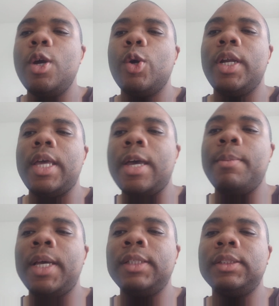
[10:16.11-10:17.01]
or the
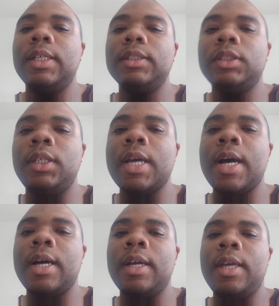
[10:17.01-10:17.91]

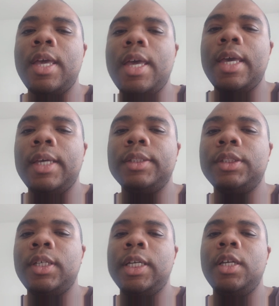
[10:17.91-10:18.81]
MSCI
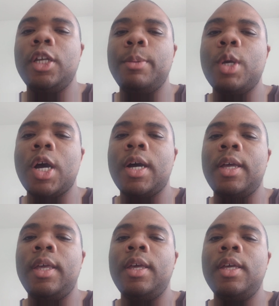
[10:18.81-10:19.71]

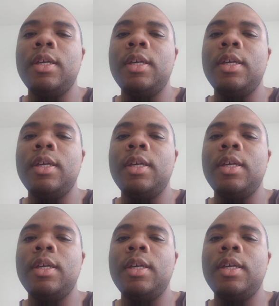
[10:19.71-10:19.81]
ACWI